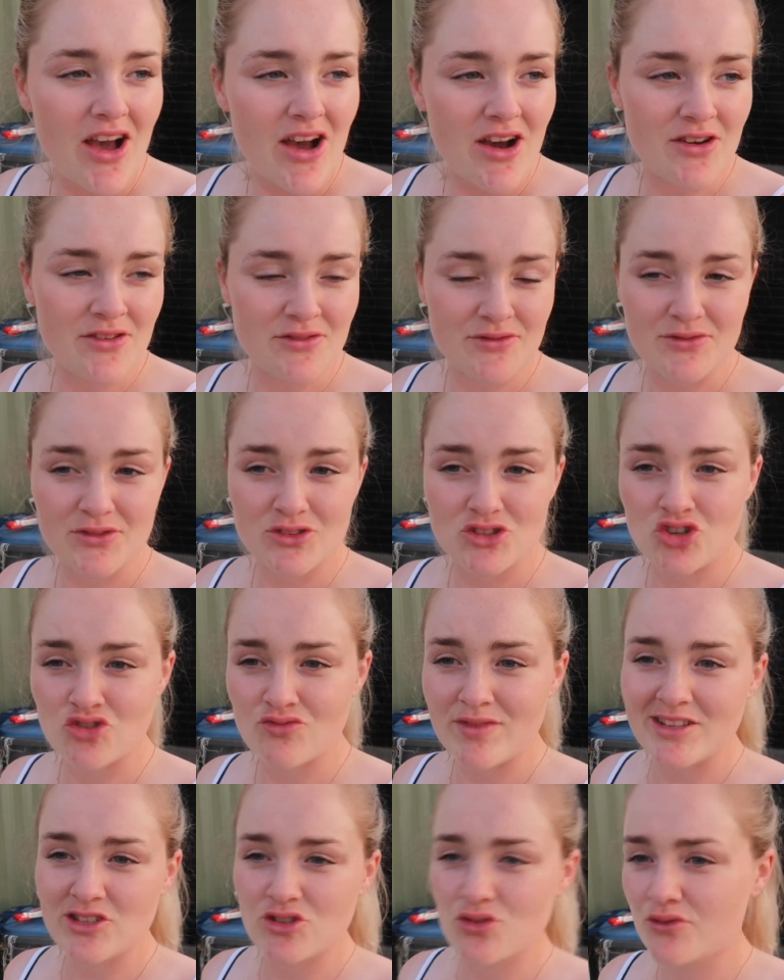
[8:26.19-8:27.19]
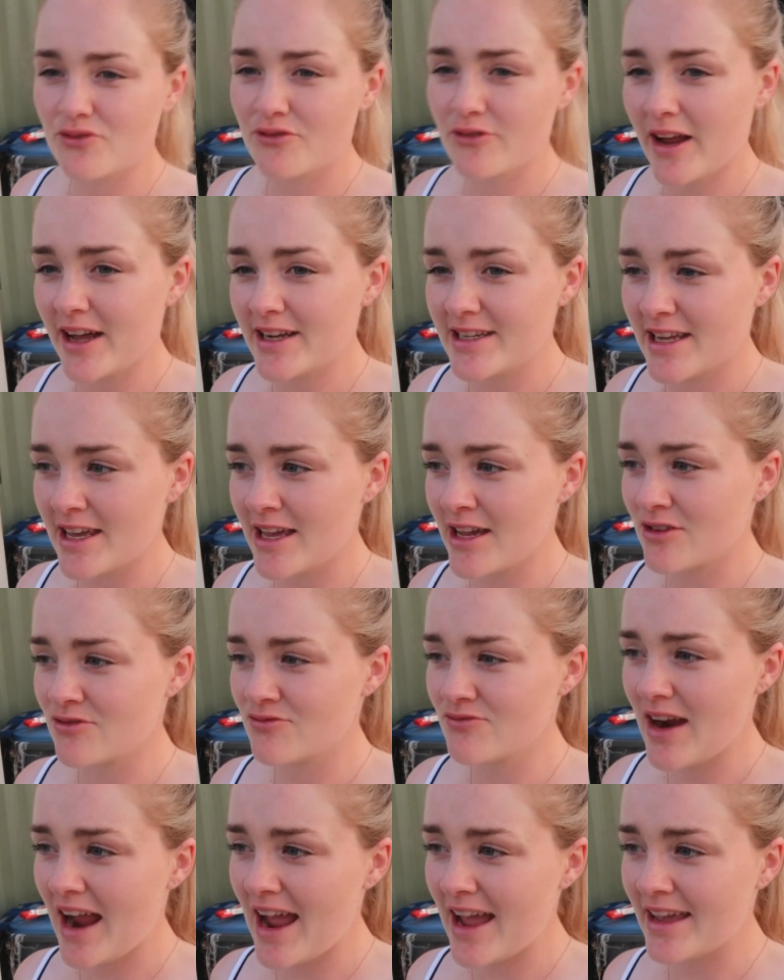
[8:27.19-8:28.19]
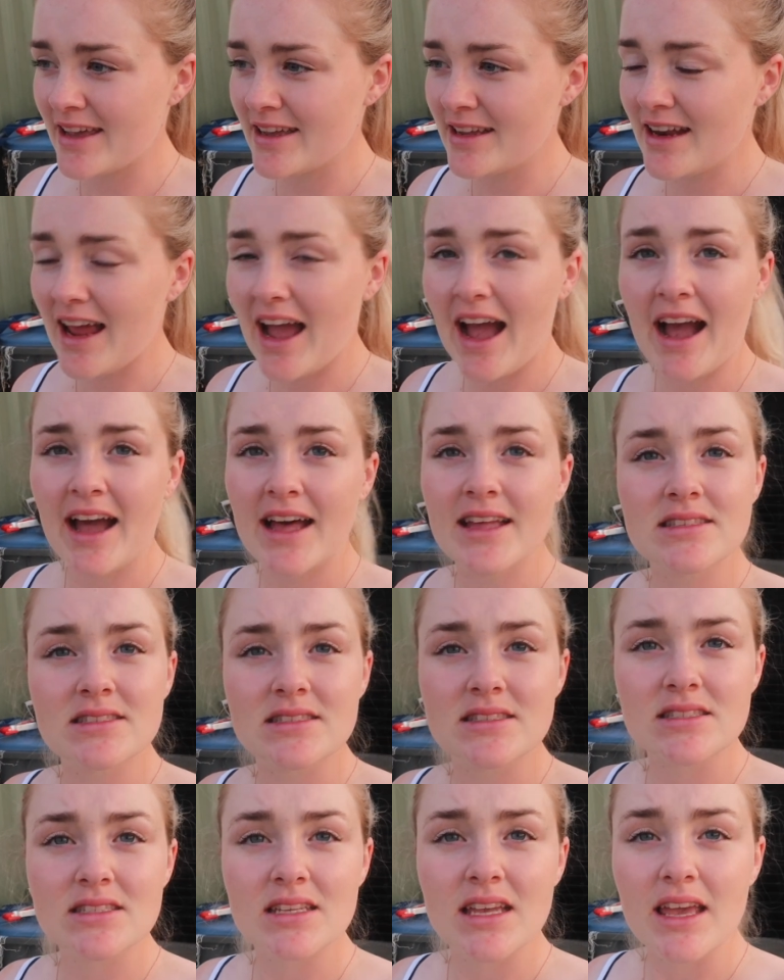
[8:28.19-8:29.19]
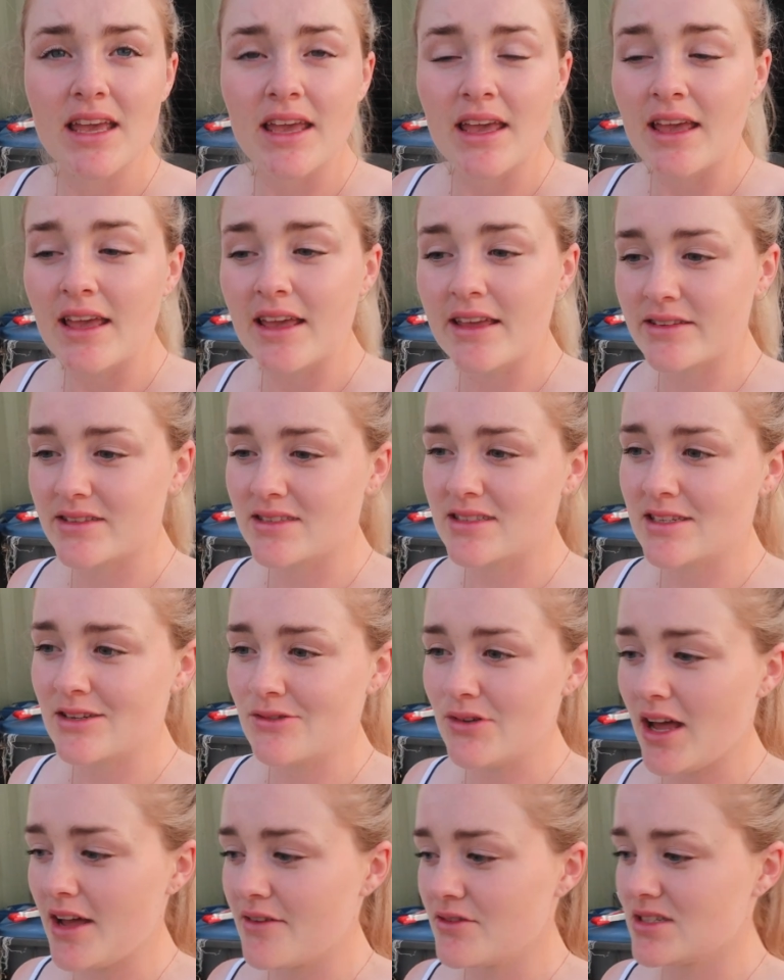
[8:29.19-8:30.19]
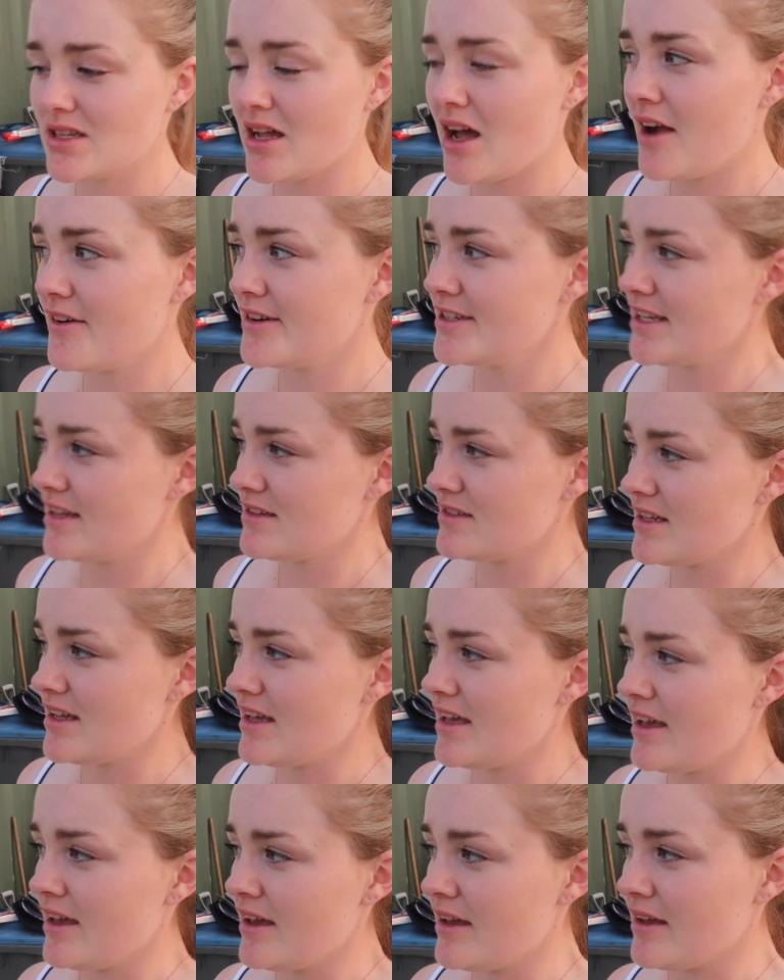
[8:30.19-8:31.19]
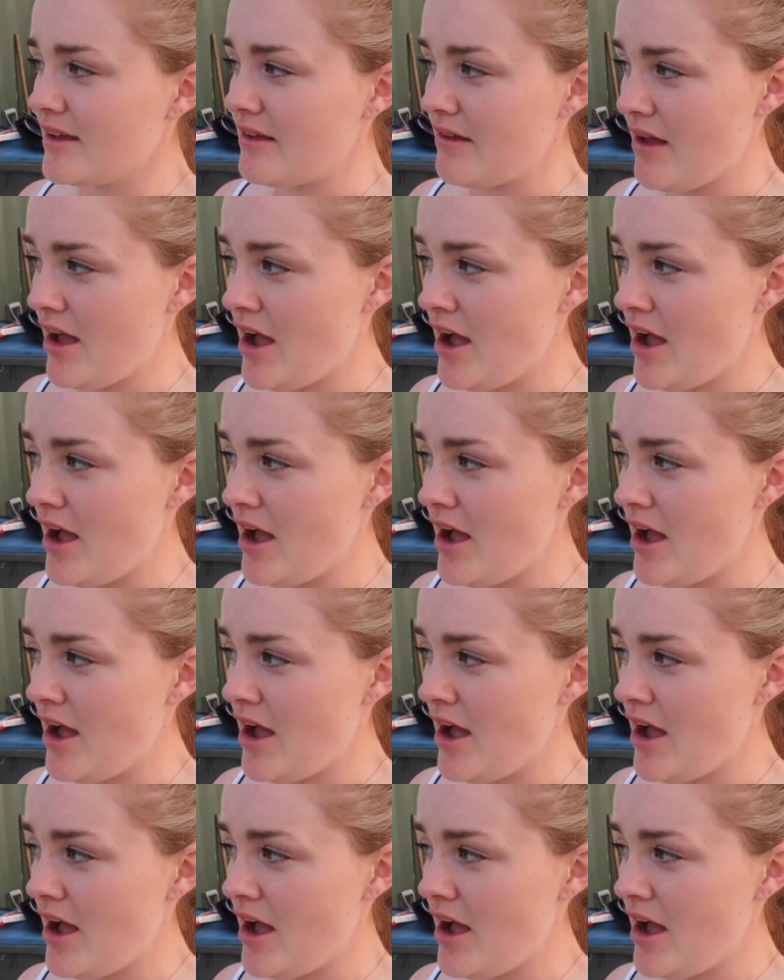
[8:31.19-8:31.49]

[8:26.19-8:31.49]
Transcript: of torrential flooding and rain, and it's still like the Sahara Desert here.